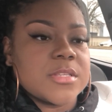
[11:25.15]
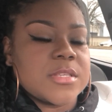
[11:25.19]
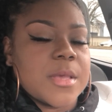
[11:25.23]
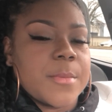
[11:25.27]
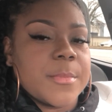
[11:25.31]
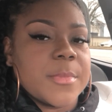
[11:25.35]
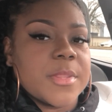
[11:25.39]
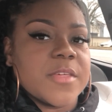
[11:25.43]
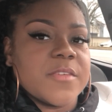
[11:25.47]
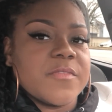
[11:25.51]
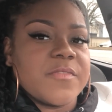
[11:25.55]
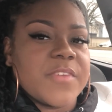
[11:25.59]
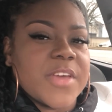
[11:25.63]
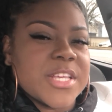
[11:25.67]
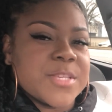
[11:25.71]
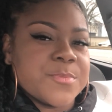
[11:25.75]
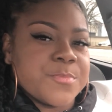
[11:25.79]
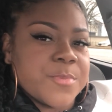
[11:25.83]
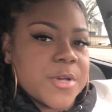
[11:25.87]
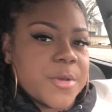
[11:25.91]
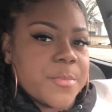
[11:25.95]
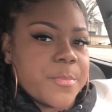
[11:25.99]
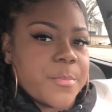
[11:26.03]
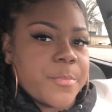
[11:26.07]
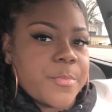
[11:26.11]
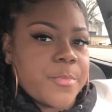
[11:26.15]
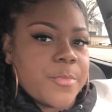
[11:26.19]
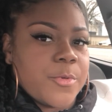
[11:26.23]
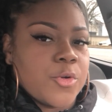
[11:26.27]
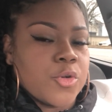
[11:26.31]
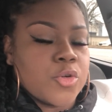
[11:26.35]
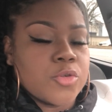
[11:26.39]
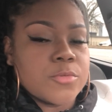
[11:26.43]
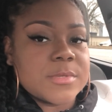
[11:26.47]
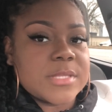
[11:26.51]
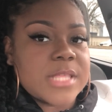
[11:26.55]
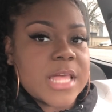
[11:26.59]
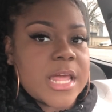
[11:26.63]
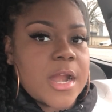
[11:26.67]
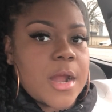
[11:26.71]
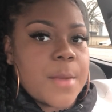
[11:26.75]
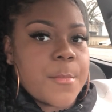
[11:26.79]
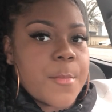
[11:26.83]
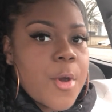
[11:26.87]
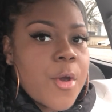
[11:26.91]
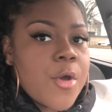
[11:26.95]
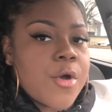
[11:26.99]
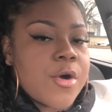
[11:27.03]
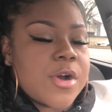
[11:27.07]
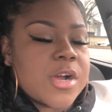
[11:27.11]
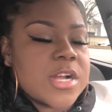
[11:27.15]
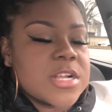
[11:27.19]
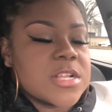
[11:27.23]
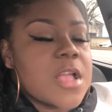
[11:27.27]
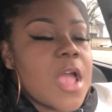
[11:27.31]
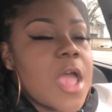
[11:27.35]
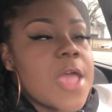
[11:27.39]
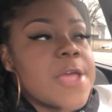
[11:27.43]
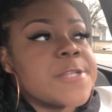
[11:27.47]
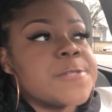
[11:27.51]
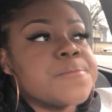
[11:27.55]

some of the Facebook groups that I'm on.